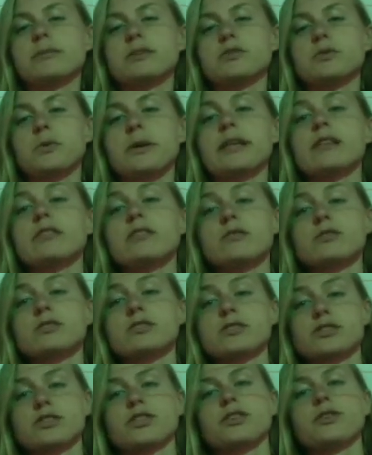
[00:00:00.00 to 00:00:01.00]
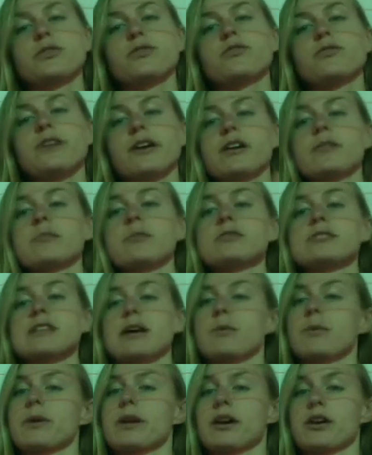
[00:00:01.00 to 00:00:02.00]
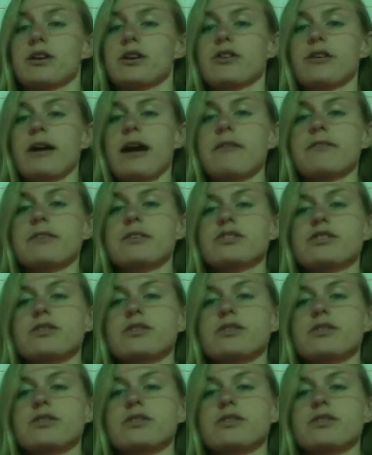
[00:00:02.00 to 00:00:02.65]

between those two variables that we are graphing,